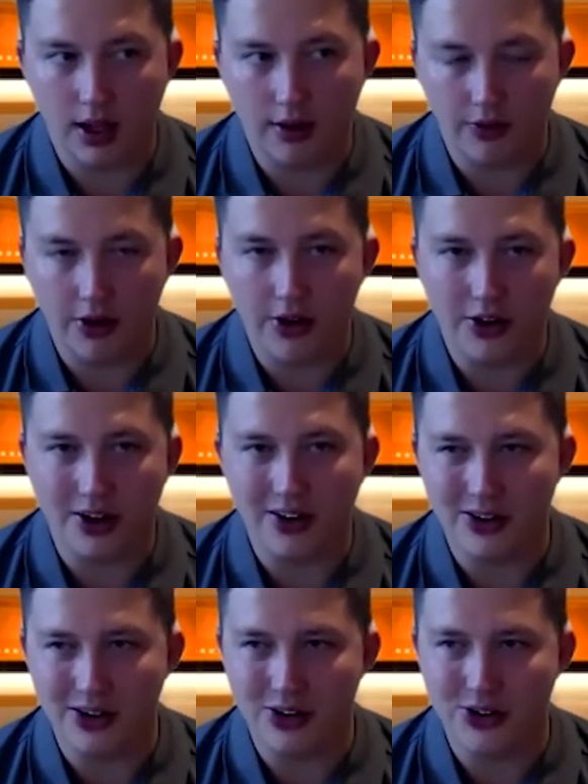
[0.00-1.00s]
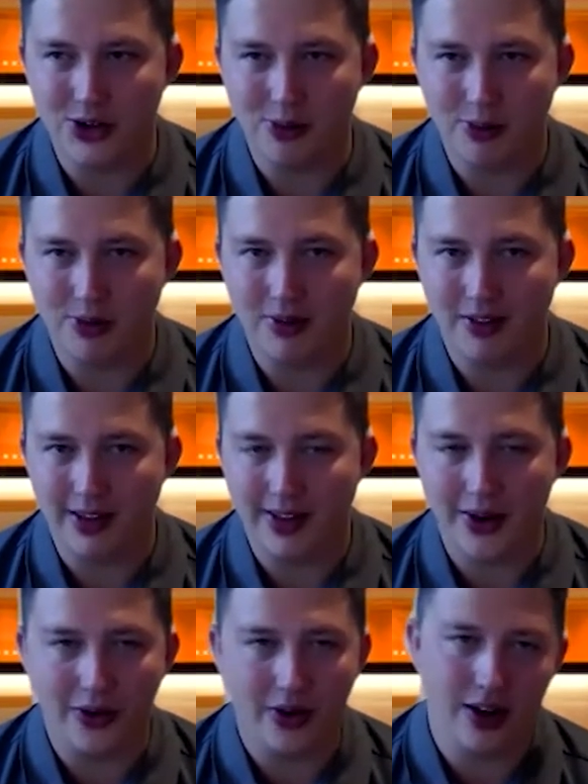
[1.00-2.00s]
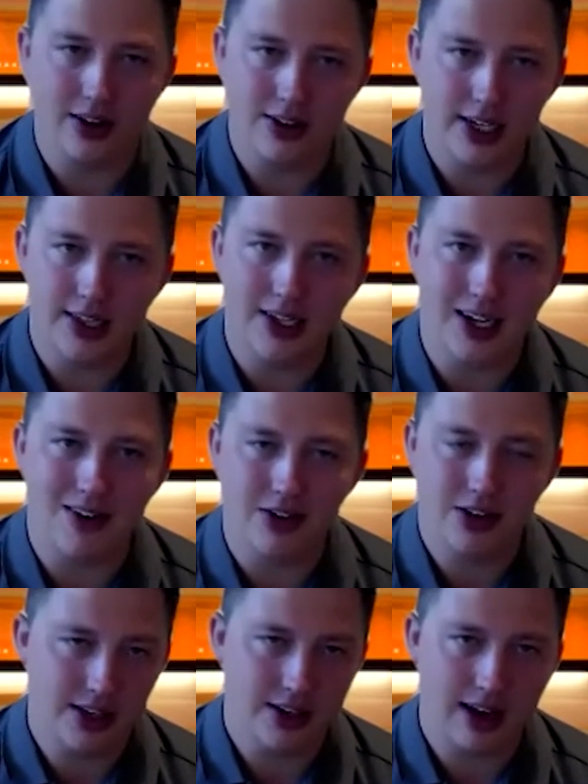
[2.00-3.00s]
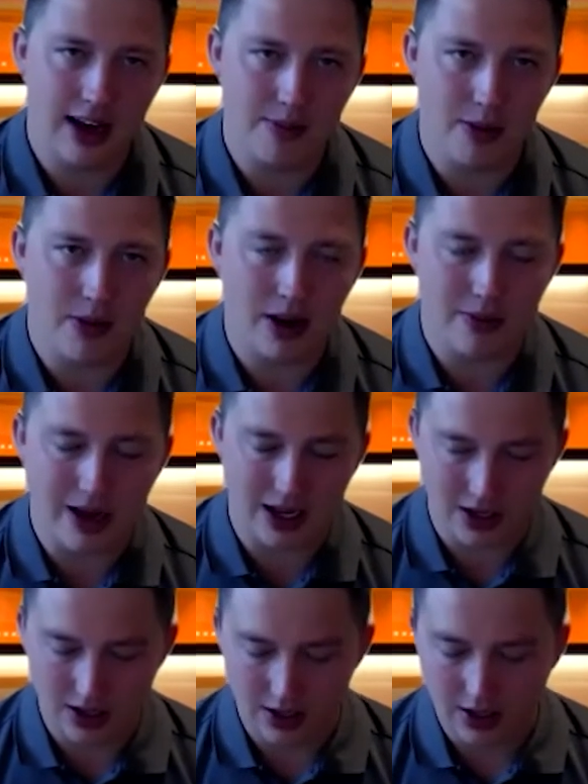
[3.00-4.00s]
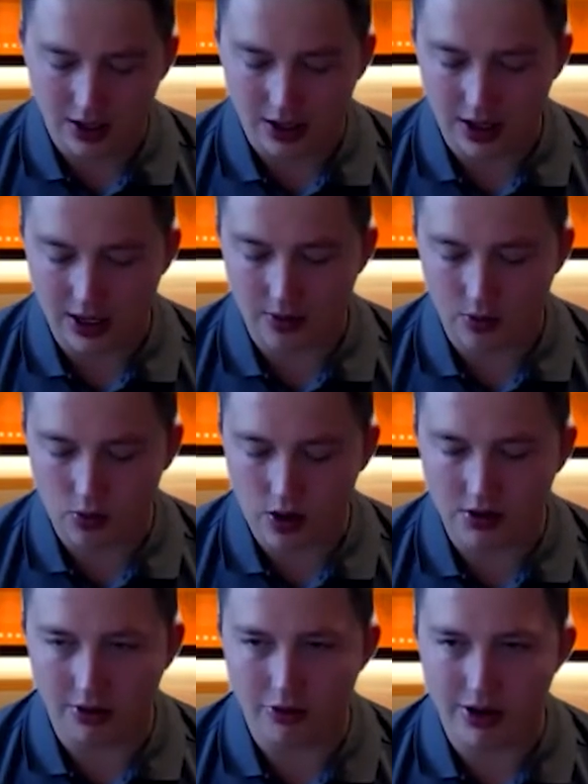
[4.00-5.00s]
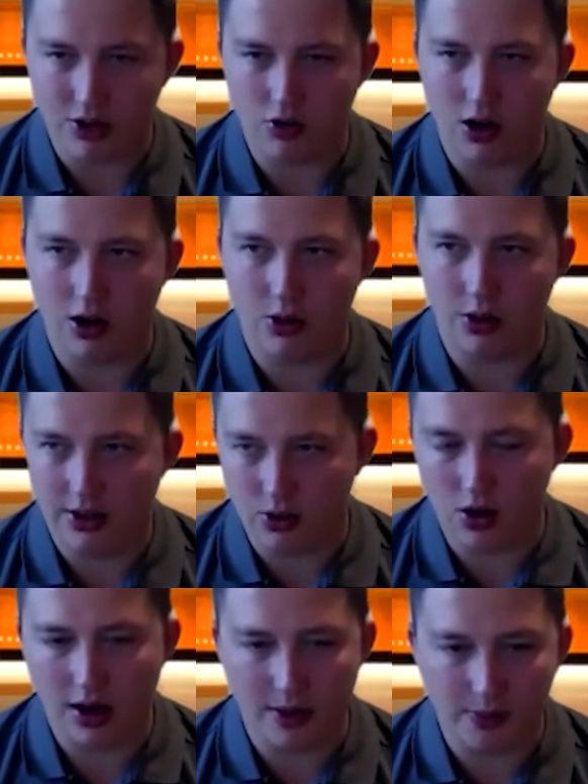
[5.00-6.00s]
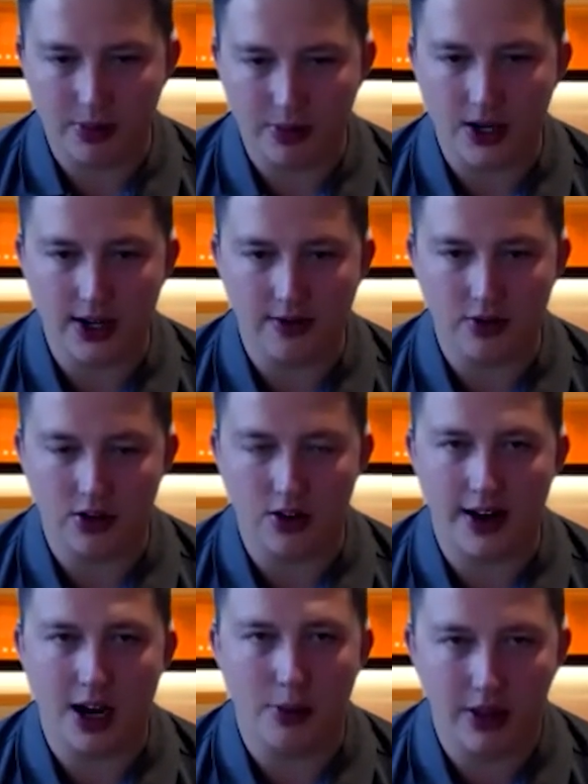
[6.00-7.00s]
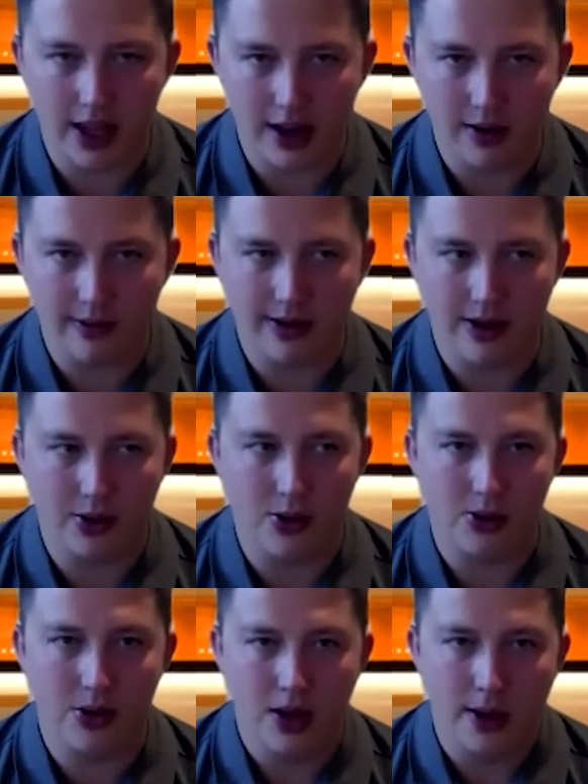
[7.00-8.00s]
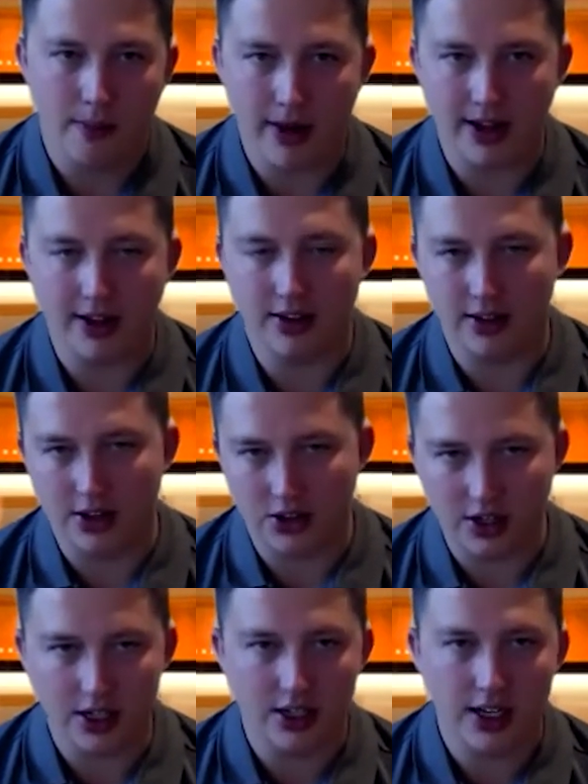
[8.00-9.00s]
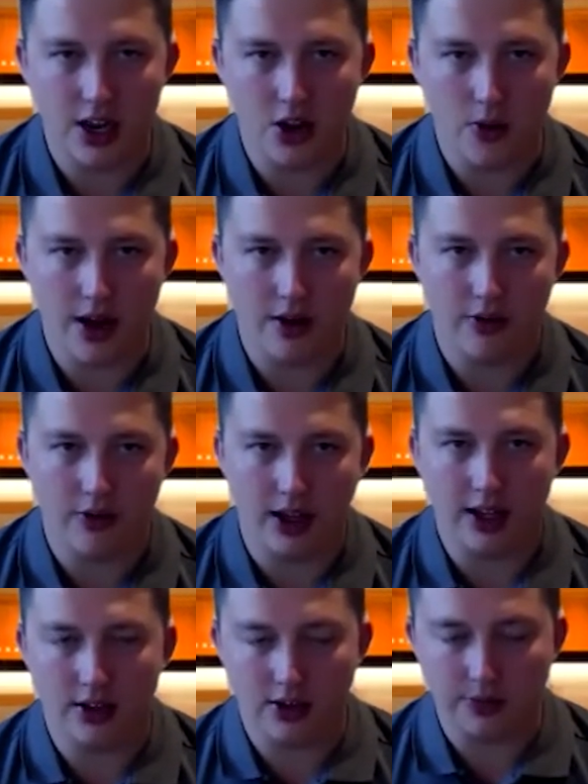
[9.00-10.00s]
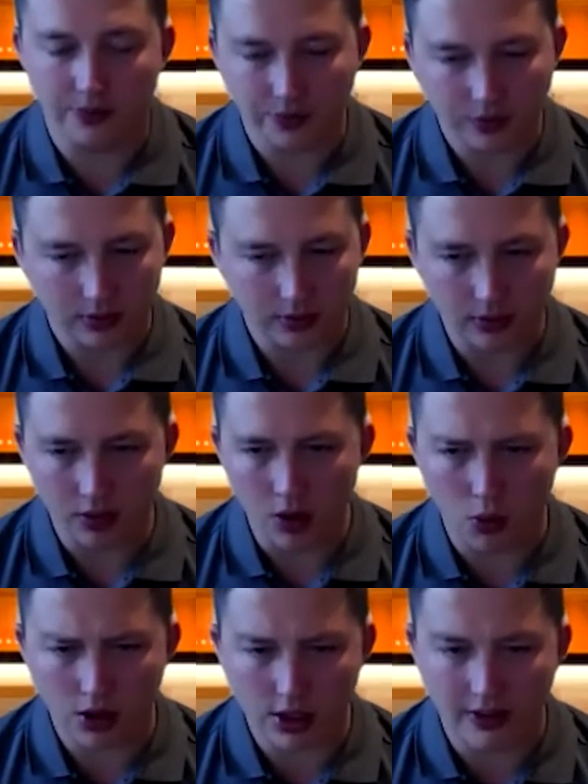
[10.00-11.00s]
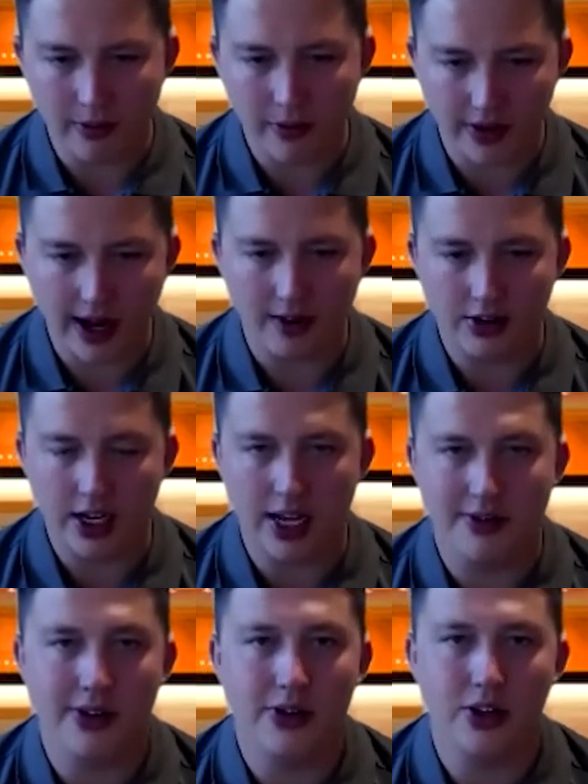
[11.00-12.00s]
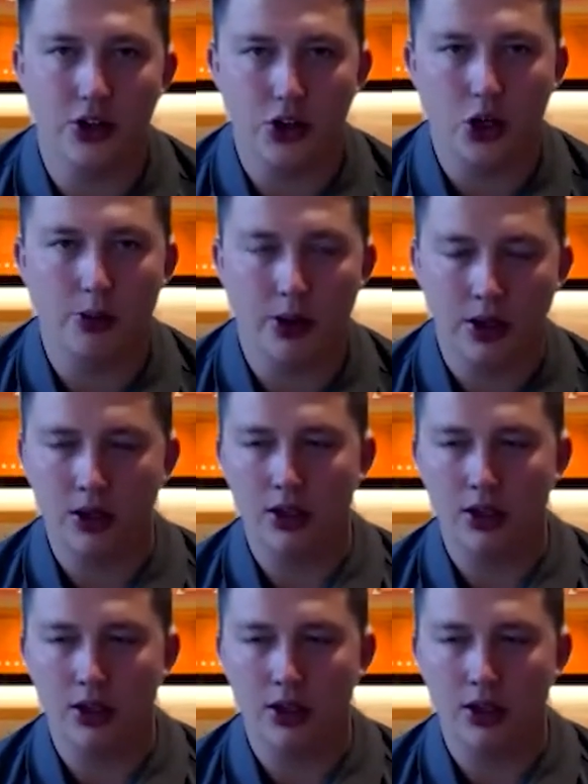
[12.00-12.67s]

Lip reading: if you're going to do a good job, then they're not going to need the guarantee to claim the money back. Whereas the free trial, they still kind of potentially have to sign up at the end of it or make the decision to continue it. I think it's once they're in with the guarantee, if you do a good job,